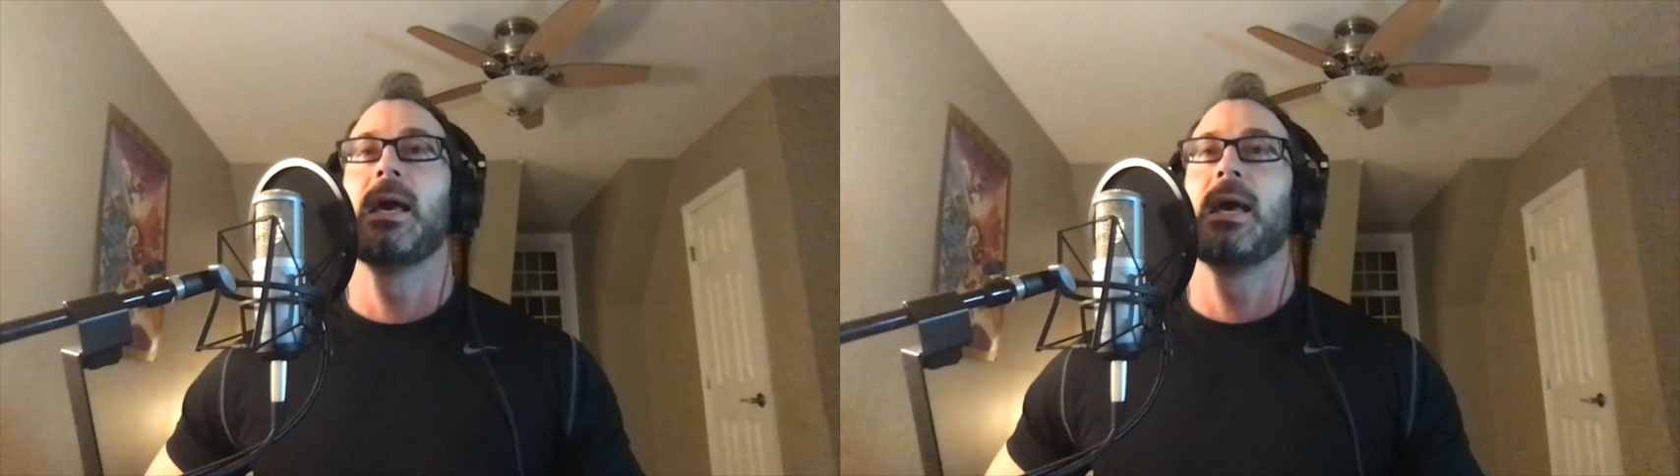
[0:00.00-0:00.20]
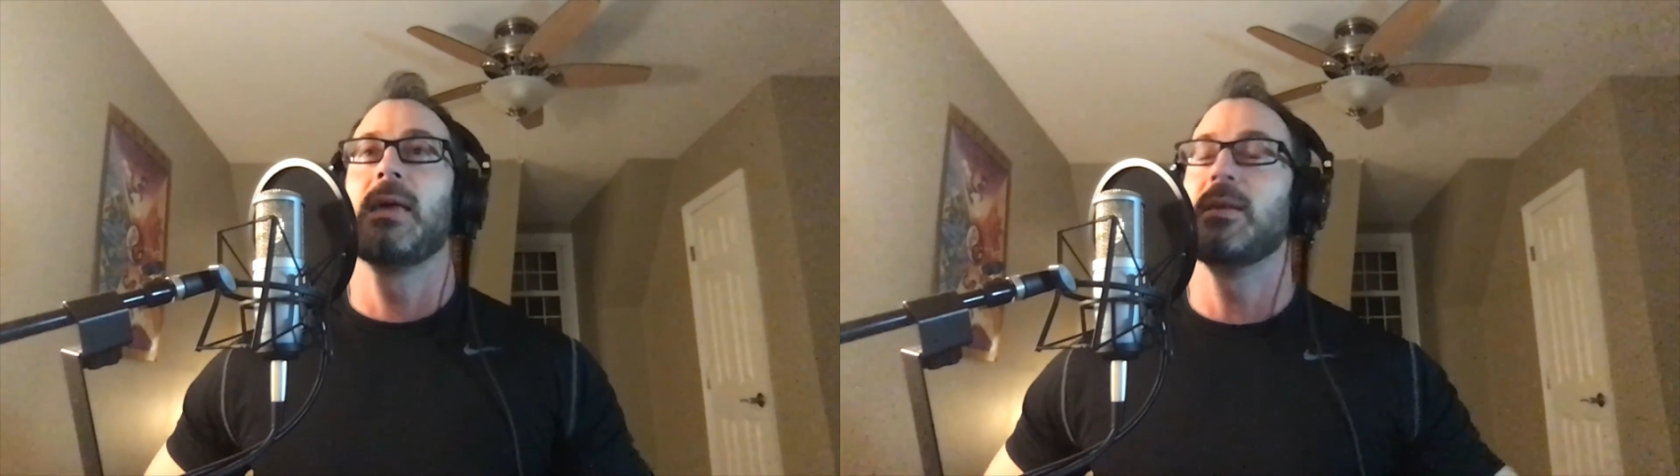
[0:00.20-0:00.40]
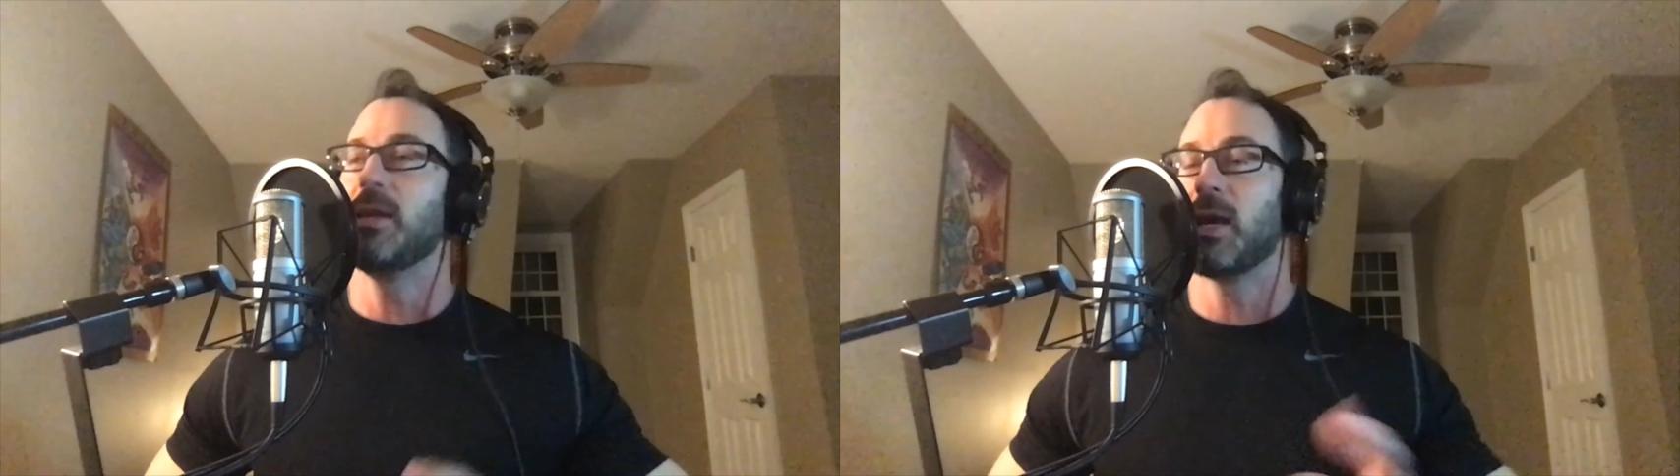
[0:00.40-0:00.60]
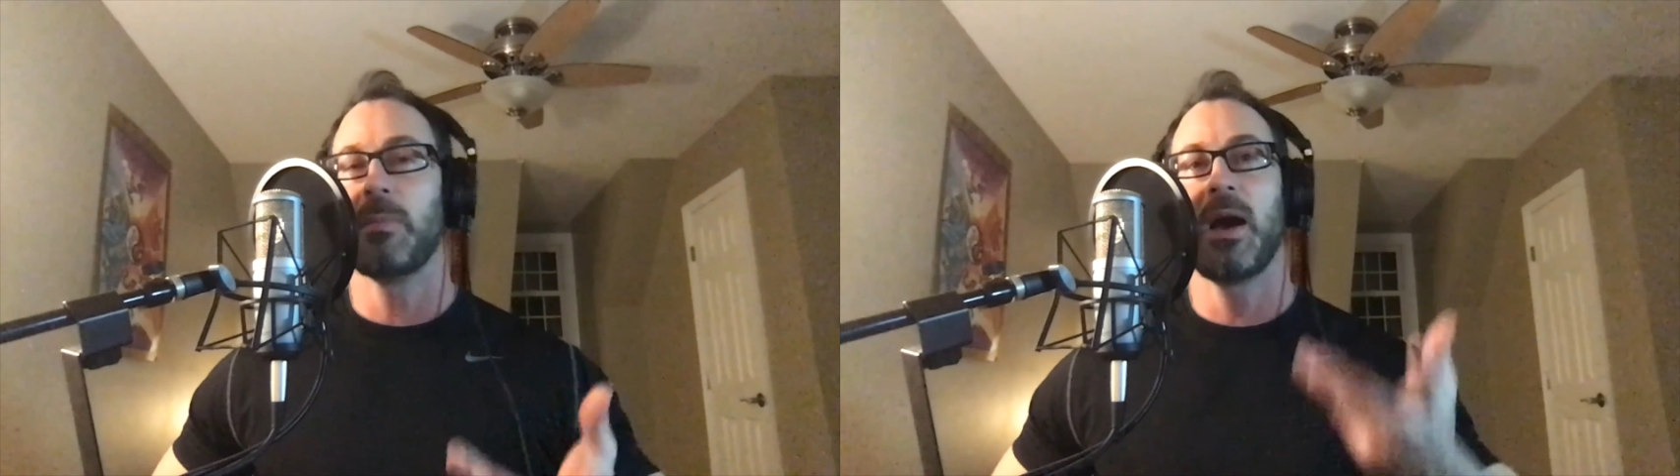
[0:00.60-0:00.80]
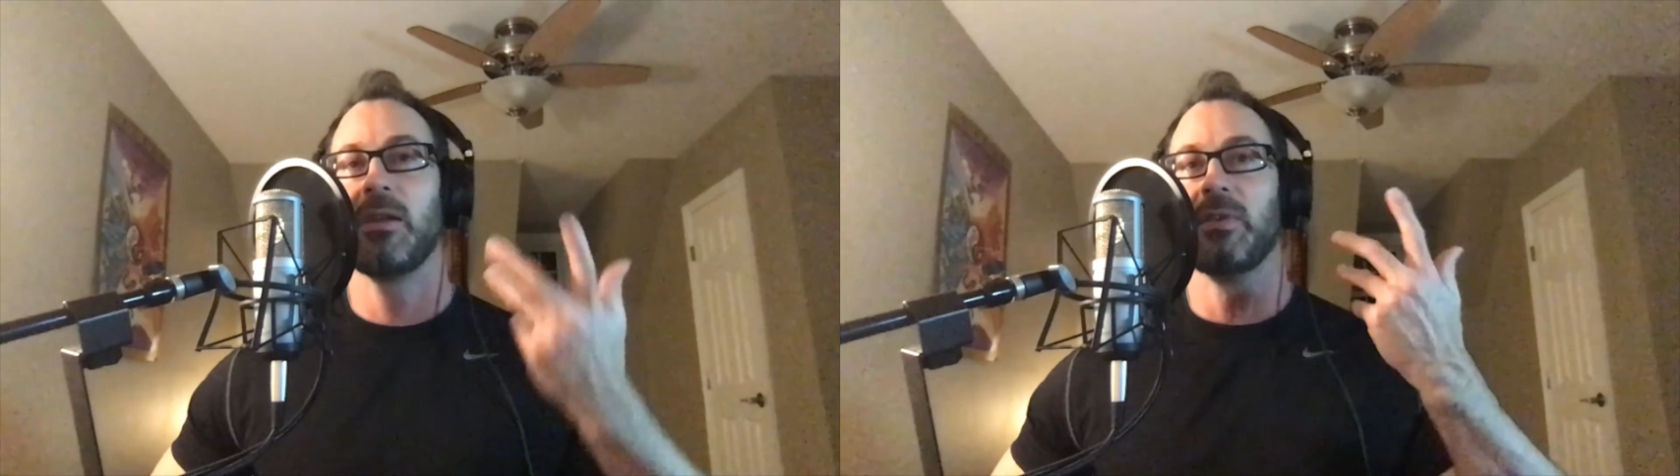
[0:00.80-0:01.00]
And then you come
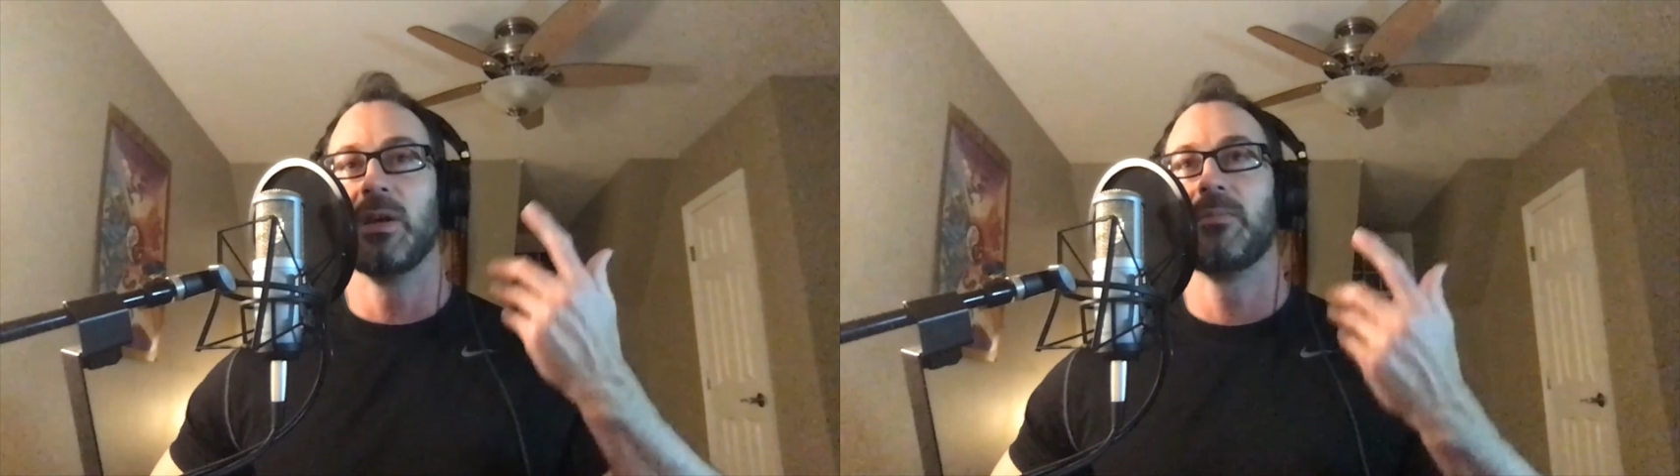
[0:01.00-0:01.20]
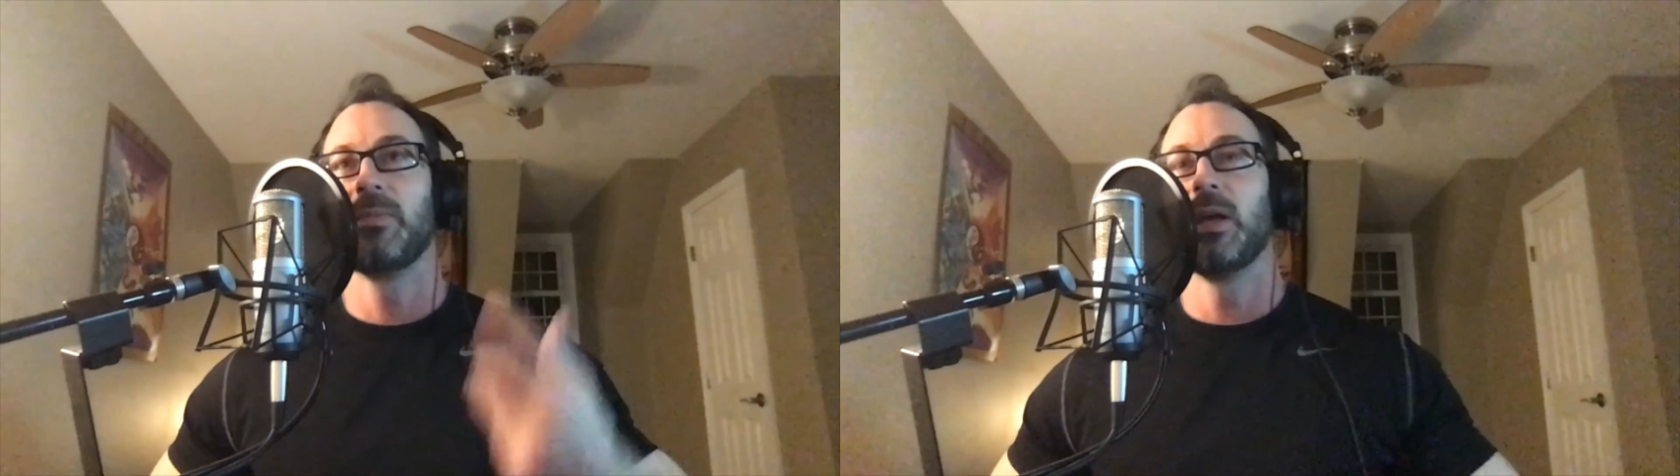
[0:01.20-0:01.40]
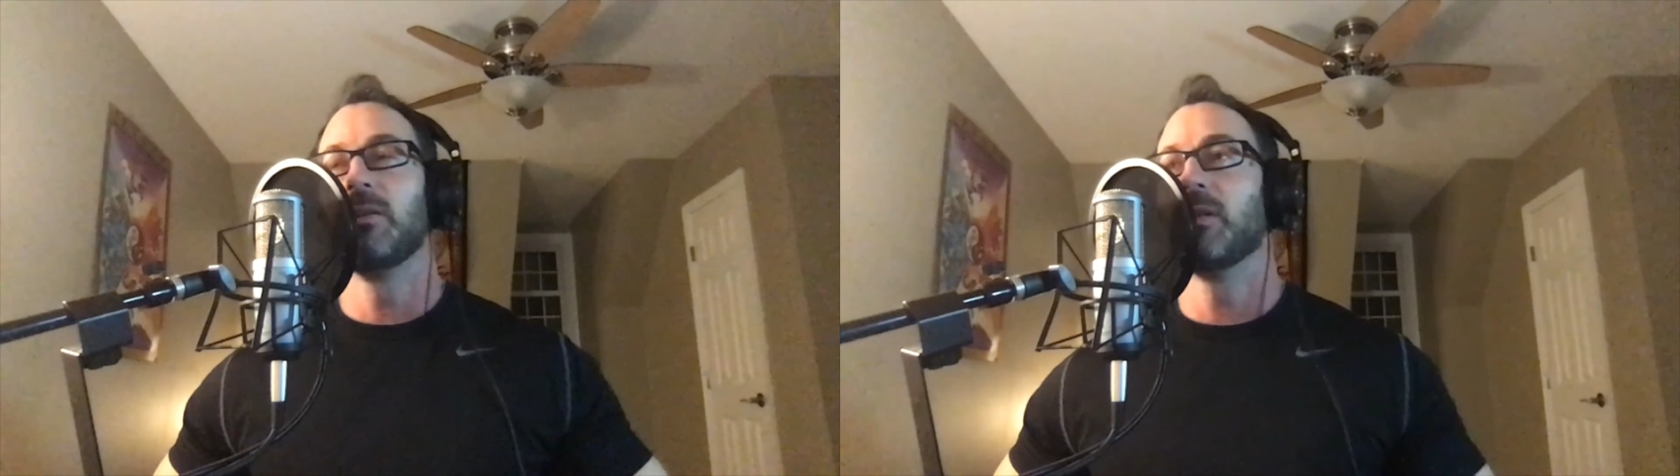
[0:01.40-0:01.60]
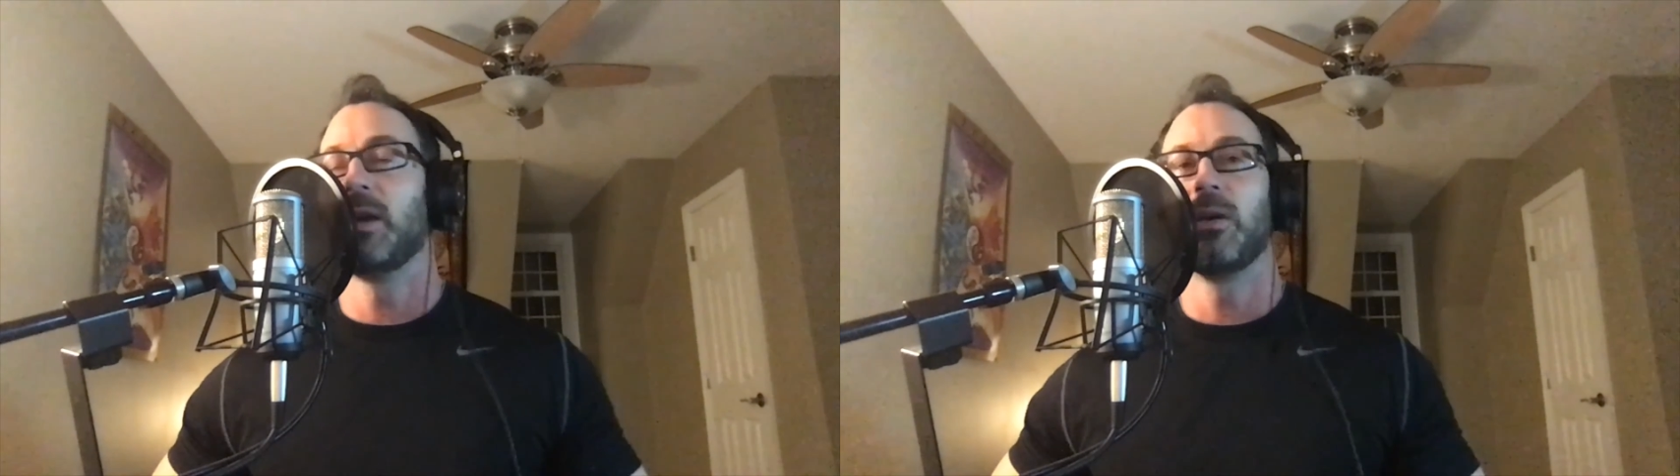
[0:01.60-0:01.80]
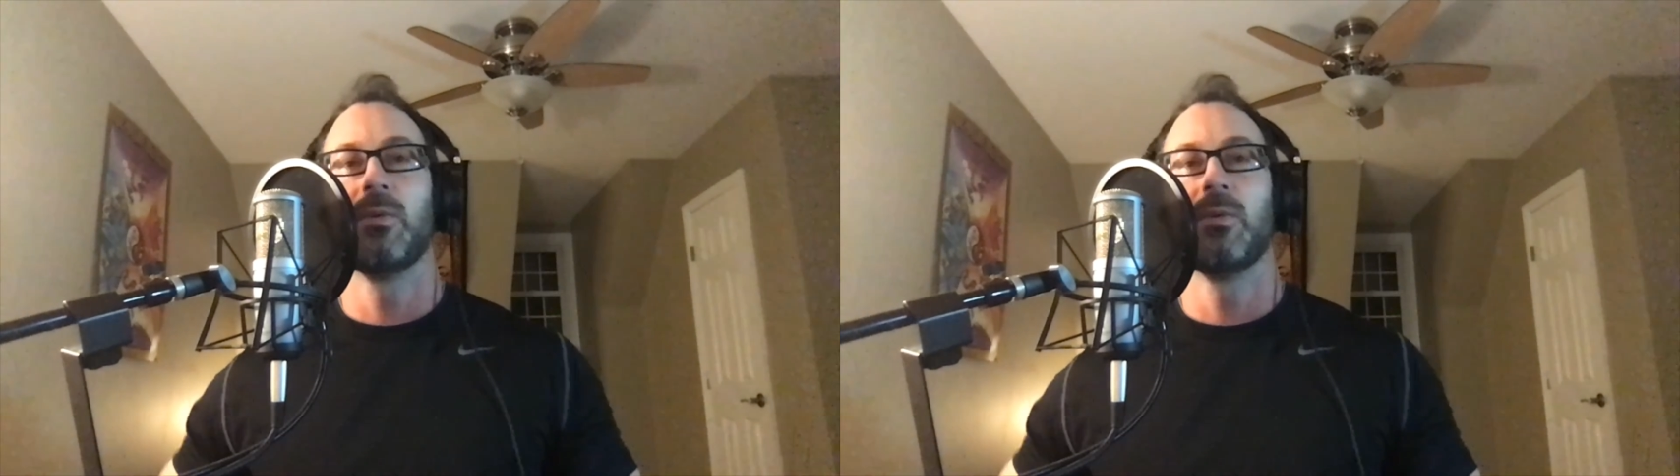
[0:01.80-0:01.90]
out of it, and you're like,